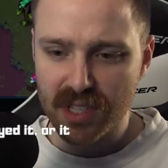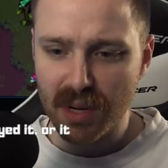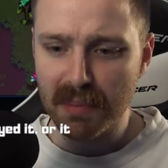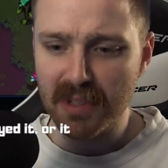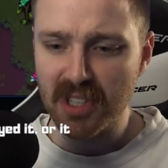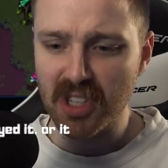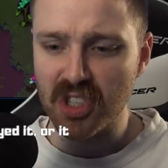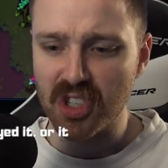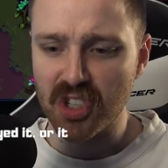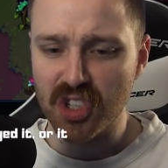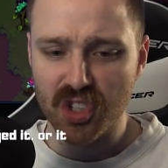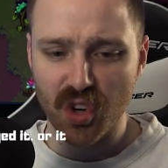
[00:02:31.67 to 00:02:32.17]

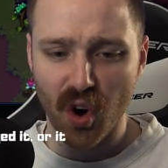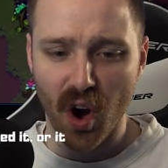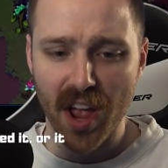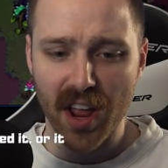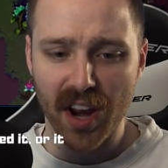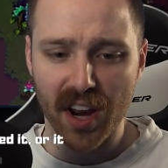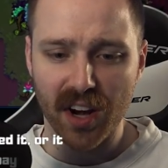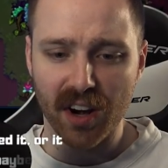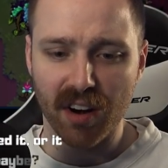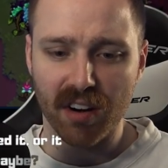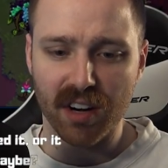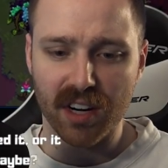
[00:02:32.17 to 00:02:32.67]
Someone just destroyed
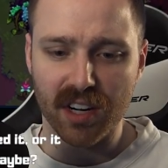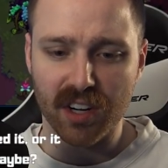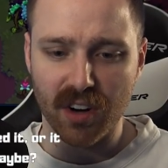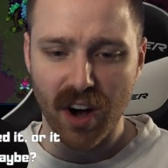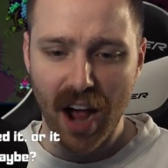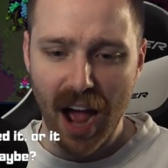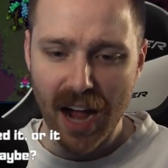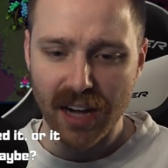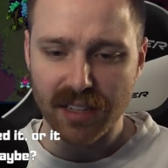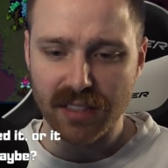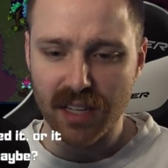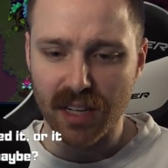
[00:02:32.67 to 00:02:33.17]
it or
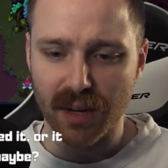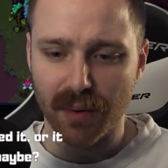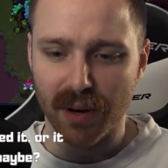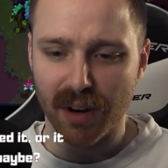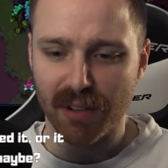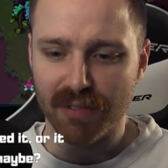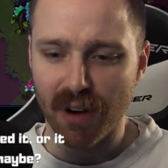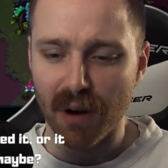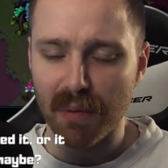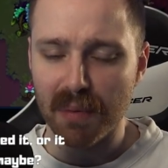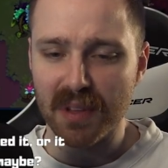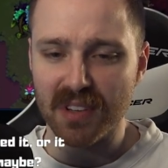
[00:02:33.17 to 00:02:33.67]
cracked it when
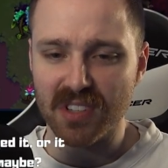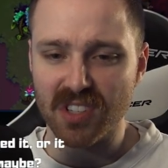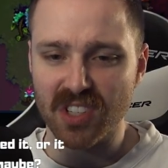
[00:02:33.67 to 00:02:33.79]
it fell from the